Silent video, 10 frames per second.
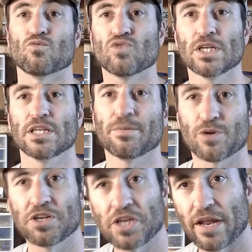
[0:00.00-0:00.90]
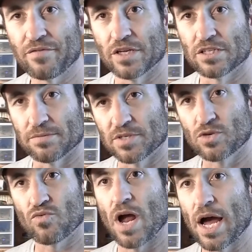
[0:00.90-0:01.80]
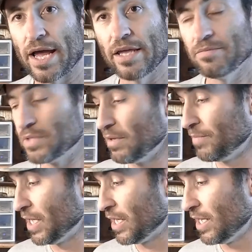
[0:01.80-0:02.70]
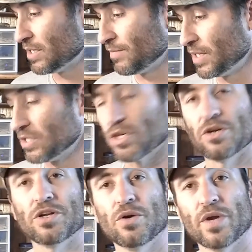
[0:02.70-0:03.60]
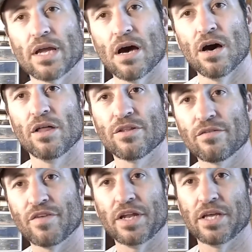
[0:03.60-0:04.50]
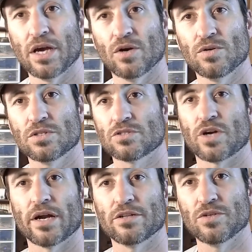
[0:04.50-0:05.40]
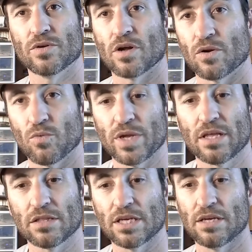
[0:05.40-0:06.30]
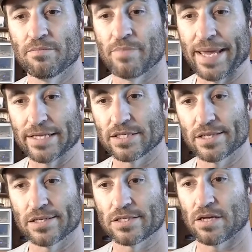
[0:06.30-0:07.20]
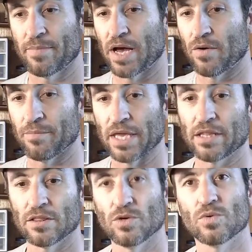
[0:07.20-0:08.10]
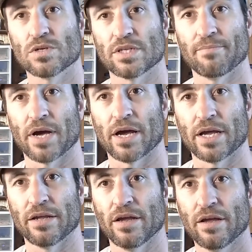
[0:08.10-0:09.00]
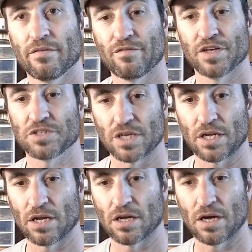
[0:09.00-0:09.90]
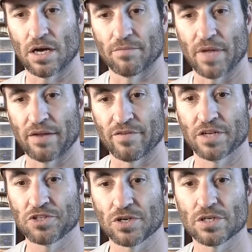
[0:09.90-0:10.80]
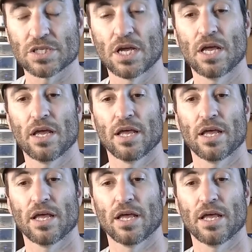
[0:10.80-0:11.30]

Really appreciate if you subscribed, because I'm going to start doing other videos, try to do it on a weekly basis about making lures and my fishing adventures.